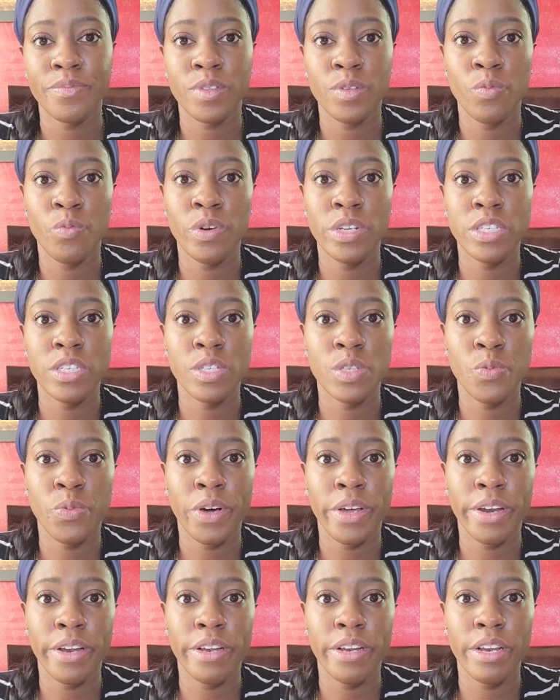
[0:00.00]
which is
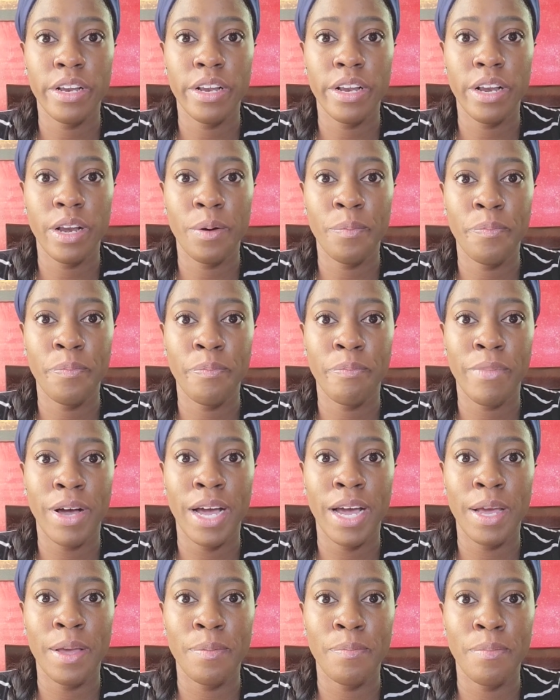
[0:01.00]
what
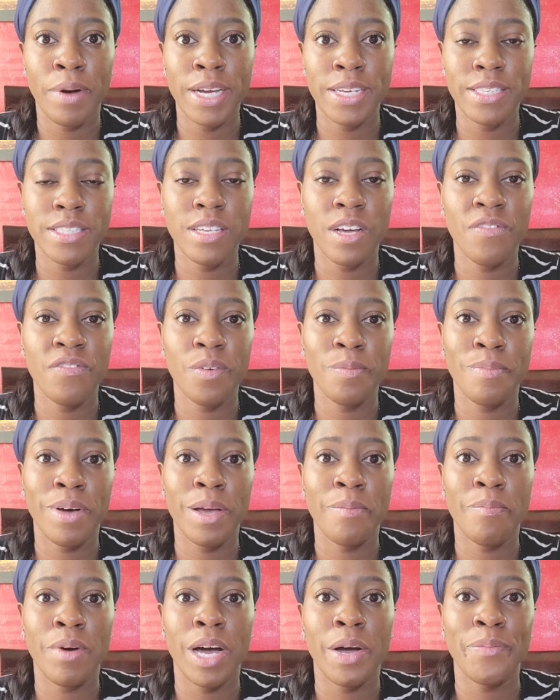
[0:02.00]
myself and
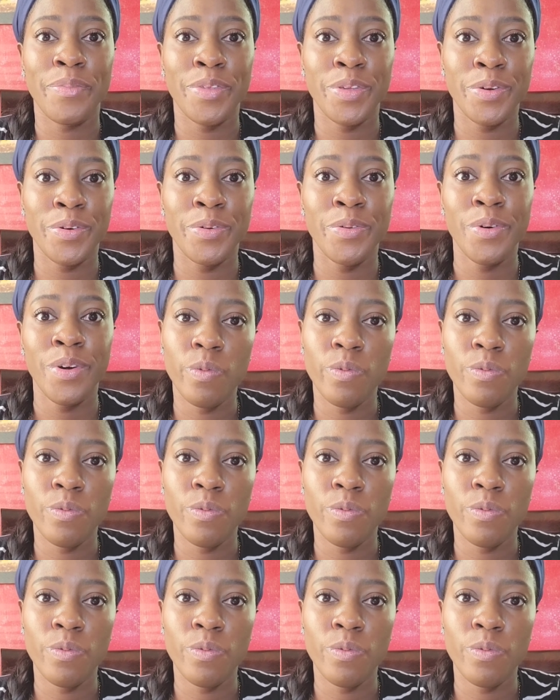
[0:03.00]
my mom do.